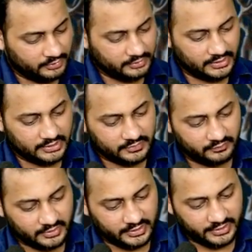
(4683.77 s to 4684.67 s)
That's
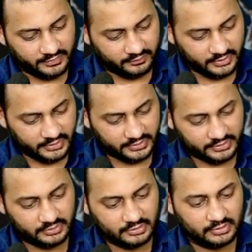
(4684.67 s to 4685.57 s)
181
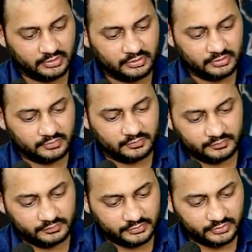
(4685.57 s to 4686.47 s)
days.
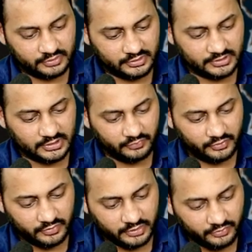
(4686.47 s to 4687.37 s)
So this is how
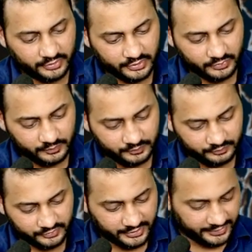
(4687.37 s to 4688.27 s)
you are going to
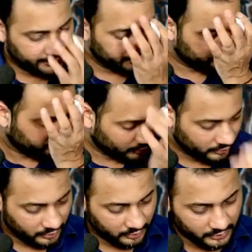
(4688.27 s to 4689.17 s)
treat
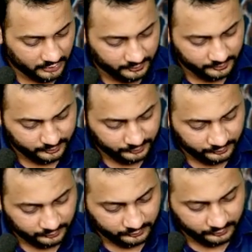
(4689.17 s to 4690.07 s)
all the
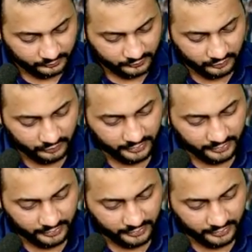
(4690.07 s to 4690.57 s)
4